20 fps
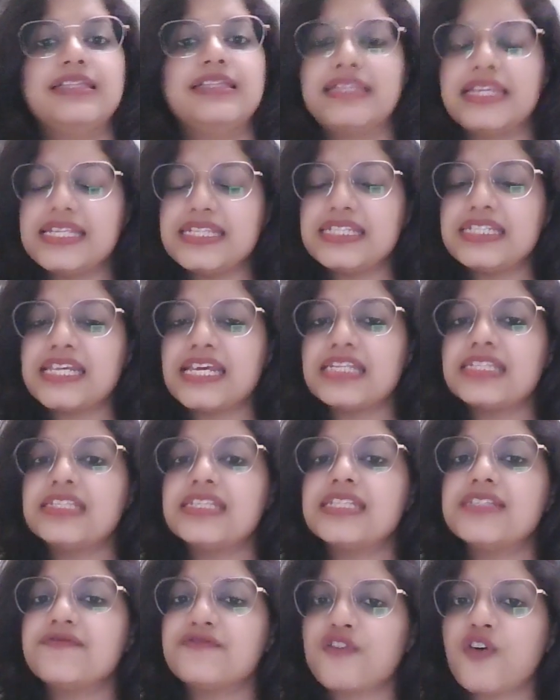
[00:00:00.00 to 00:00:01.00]
This tense
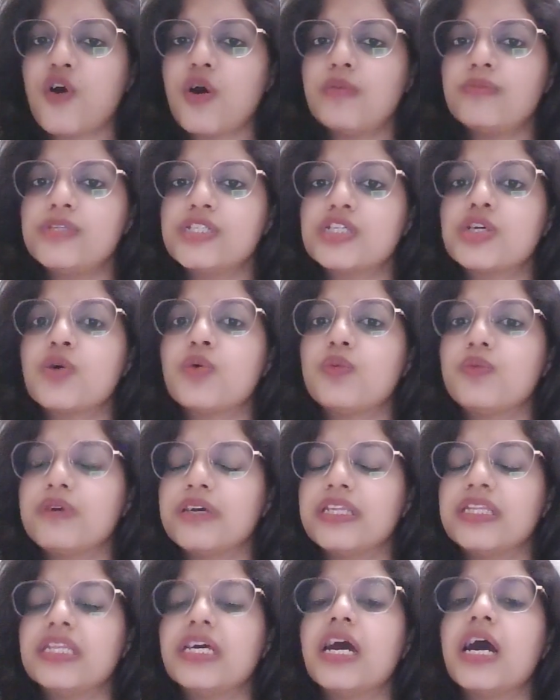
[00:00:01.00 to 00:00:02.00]
is formed
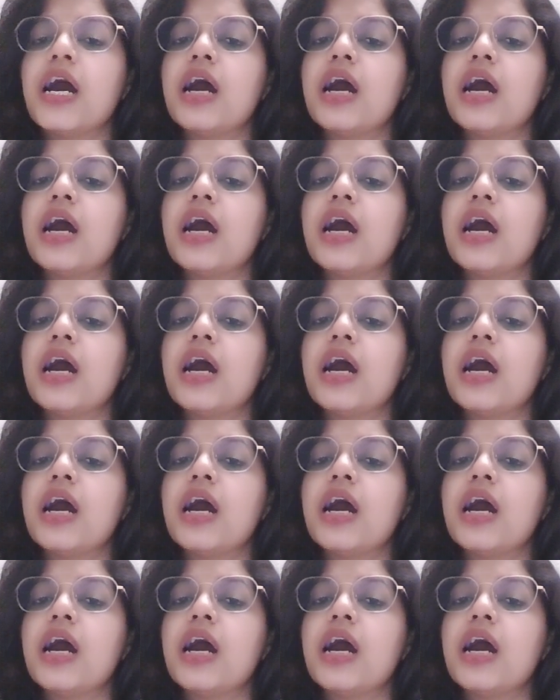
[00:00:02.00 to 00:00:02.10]
with